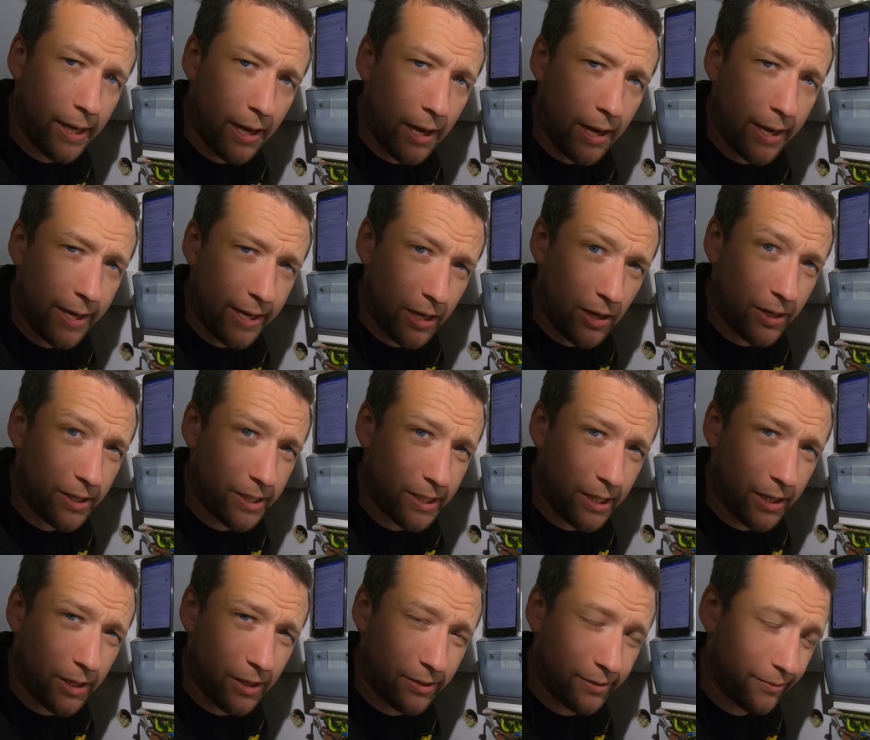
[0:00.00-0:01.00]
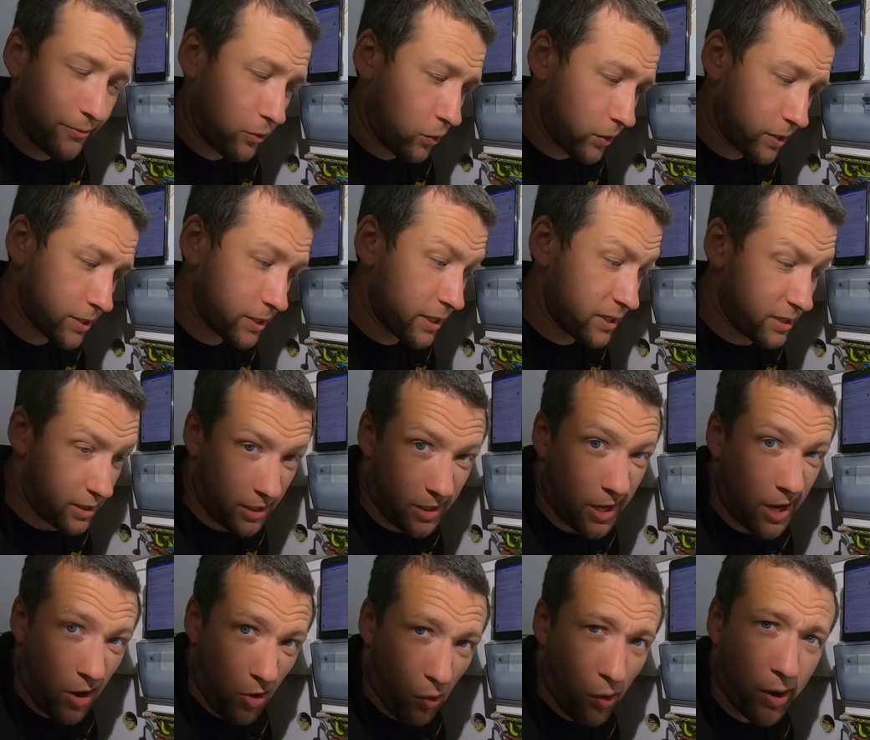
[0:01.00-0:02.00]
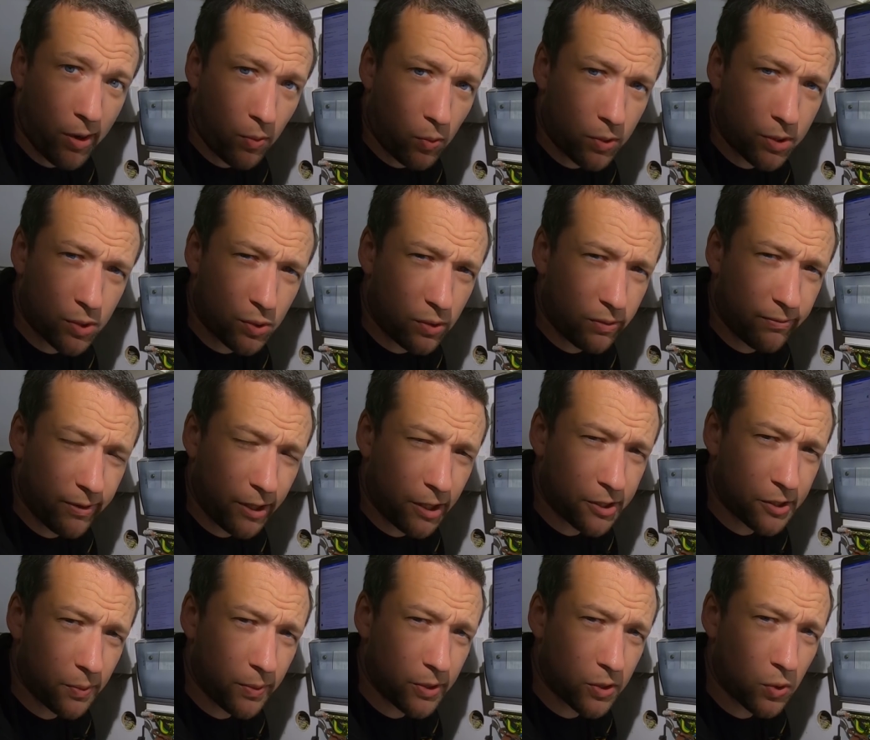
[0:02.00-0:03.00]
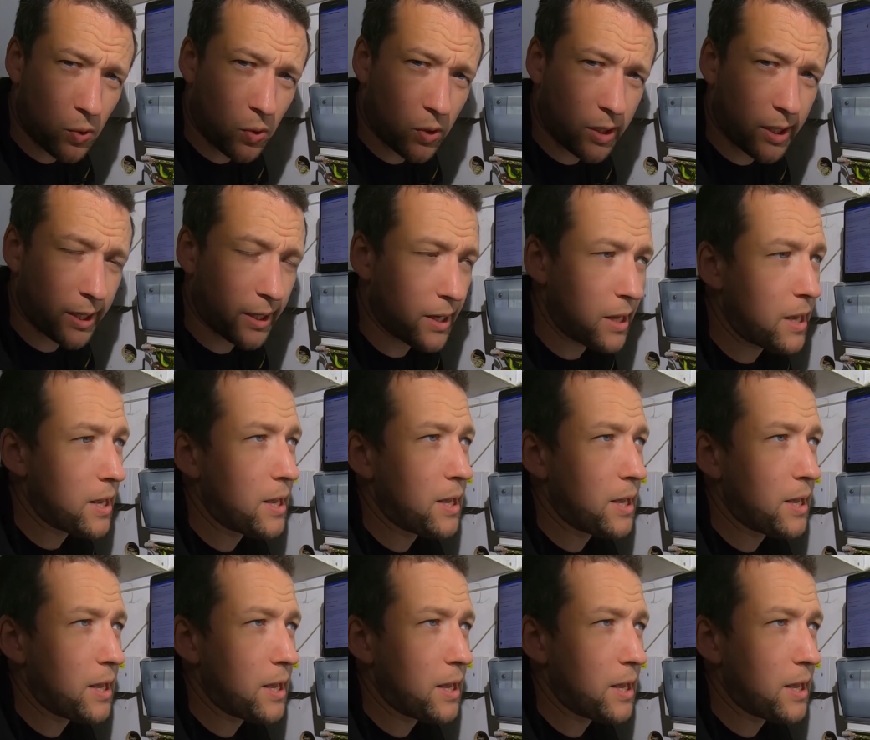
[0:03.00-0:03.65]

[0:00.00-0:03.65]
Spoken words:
EICRs for us? And I said, yeah, all right. What sort of figures are we talking?